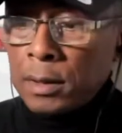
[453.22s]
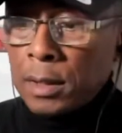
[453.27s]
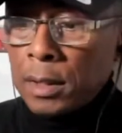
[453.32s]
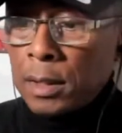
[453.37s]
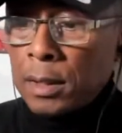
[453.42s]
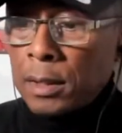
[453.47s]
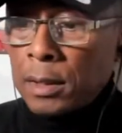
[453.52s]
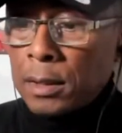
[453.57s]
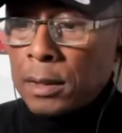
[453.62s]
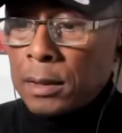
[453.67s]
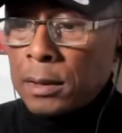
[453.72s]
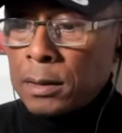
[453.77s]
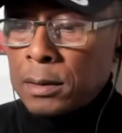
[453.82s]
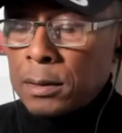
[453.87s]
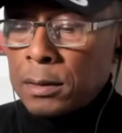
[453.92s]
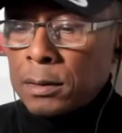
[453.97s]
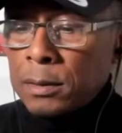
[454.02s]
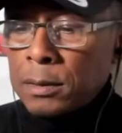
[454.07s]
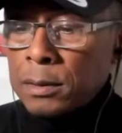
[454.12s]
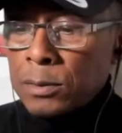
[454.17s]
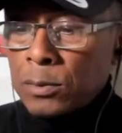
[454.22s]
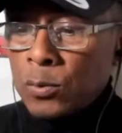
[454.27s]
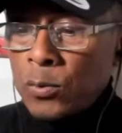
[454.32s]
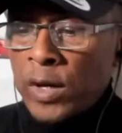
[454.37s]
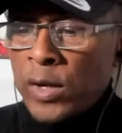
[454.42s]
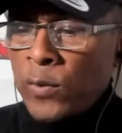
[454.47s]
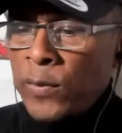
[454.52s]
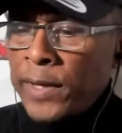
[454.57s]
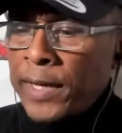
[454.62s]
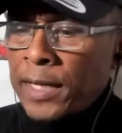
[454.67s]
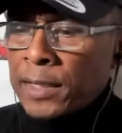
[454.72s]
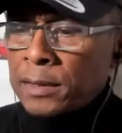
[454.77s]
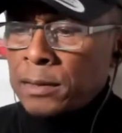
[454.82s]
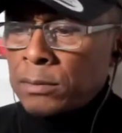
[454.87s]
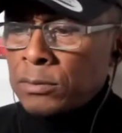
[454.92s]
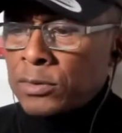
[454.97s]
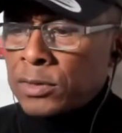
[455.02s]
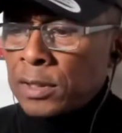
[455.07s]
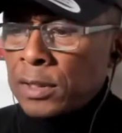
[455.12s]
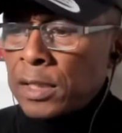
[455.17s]
Why do we
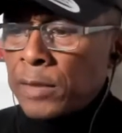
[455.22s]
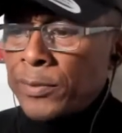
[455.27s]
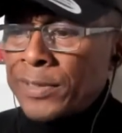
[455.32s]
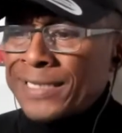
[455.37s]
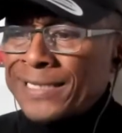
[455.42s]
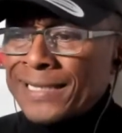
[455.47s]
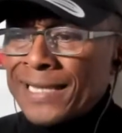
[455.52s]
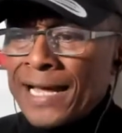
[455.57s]
handle celebrities'